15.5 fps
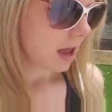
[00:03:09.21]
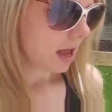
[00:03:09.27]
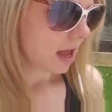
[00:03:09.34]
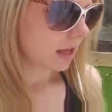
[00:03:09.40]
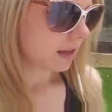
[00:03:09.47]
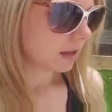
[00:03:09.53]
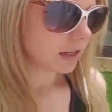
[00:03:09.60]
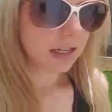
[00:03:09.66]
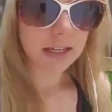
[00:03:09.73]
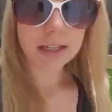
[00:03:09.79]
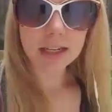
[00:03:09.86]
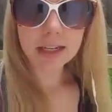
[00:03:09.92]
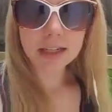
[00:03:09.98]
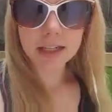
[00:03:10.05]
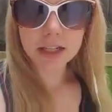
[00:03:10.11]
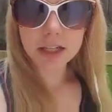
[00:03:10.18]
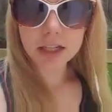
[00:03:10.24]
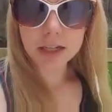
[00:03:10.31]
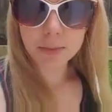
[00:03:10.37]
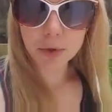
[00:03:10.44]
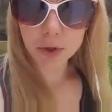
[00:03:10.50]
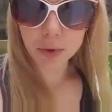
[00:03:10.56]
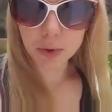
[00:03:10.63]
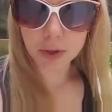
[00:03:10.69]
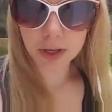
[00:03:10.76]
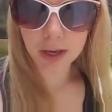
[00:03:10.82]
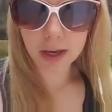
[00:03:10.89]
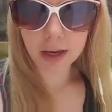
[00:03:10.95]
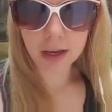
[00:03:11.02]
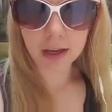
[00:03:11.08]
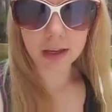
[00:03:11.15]
And the thing is, it's just a
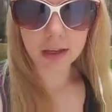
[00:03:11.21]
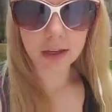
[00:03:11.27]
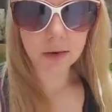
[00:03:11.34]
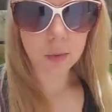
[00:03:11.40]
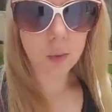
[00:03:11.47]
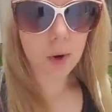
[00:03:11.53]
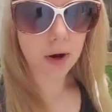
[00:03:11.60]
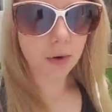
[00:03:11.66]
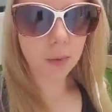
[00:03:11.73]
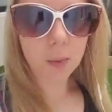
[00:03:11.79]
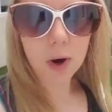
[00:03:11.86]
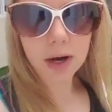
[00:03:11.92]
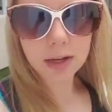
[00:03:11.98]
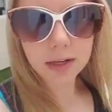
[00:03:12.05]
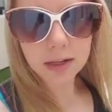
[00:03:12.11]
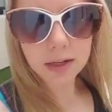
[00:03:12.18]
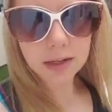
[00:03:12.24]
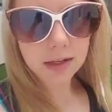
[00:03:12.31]
purely one-on-one